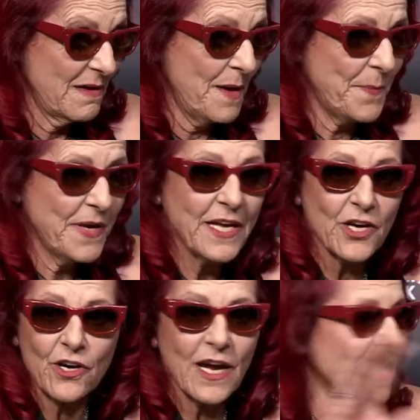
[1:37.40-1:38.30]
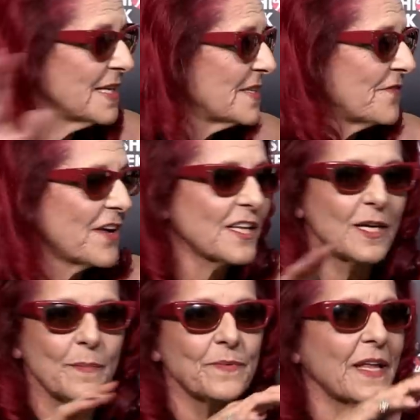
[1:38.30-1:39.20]
appear and
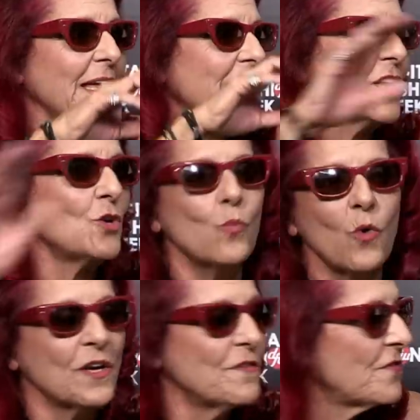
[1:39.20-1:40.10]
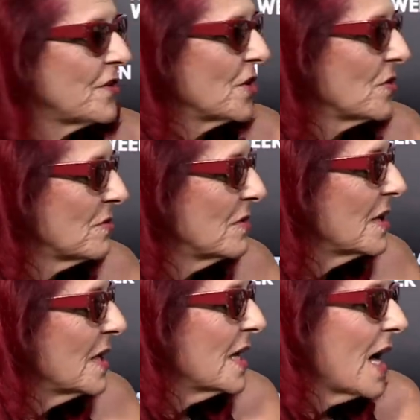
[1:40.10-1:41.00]
develop like in one view.
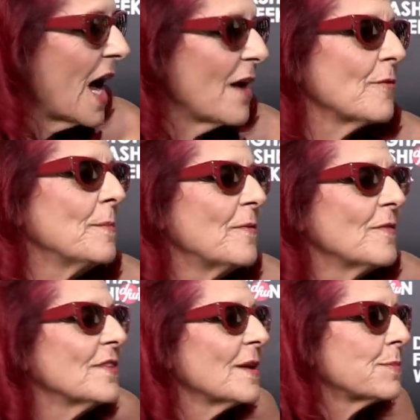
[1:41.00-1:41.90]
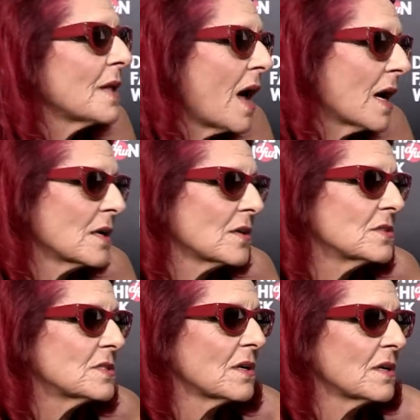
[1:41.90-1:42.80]
Uh, the
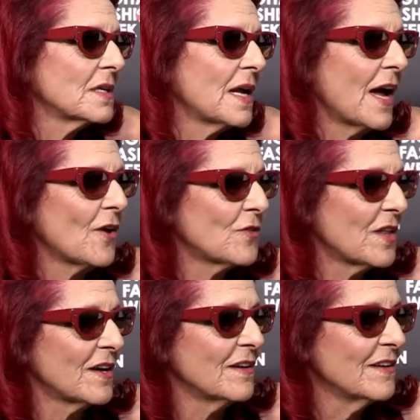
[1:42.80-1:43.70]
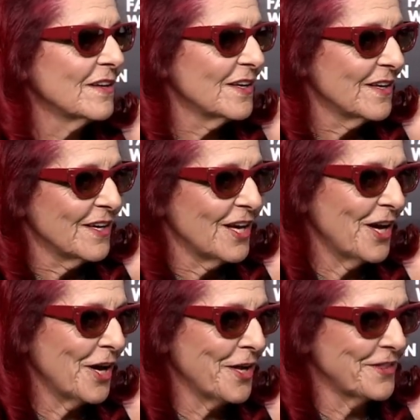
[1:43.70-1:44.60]
bloggers are now the
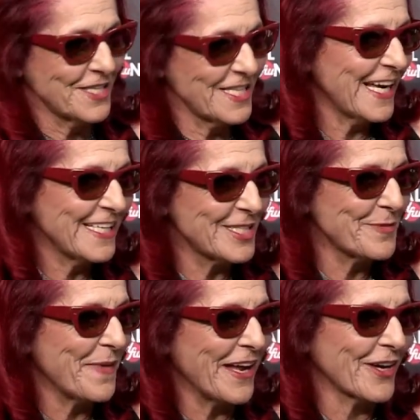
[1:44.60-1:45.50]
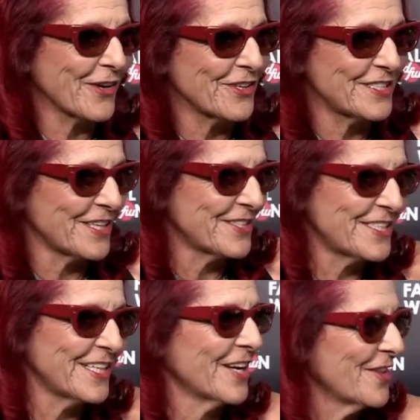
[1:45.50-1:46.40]
uh, the tastemakers. They're
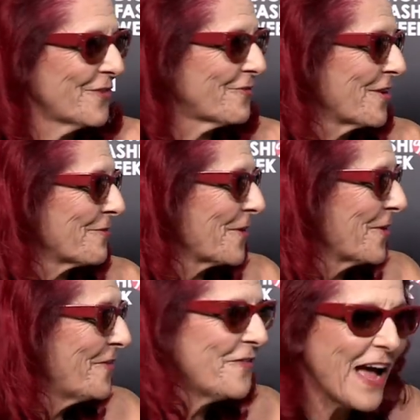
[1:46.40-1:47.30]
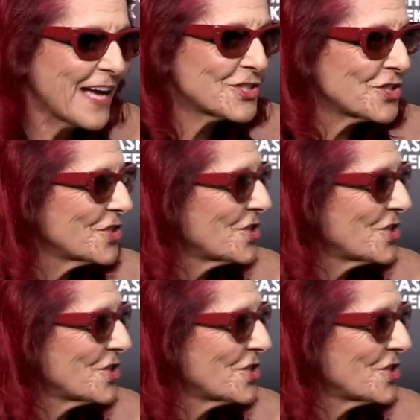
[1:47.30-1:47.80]
sitting on the front row of fashion